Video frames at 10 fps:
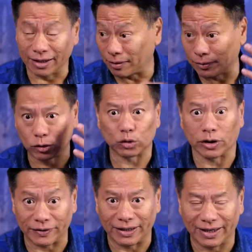and then do
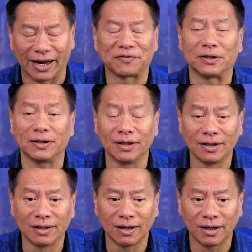self-healing after.
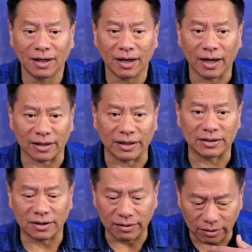At
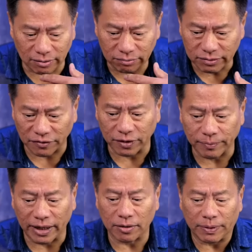least, they
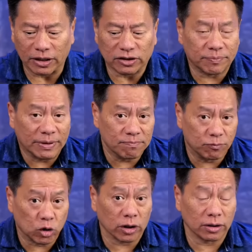feel better because they've been
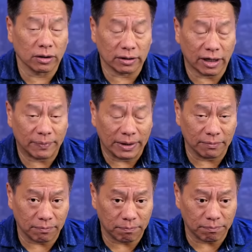drawn, they have
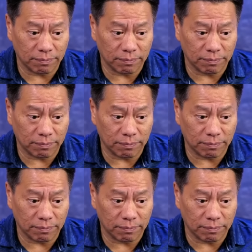been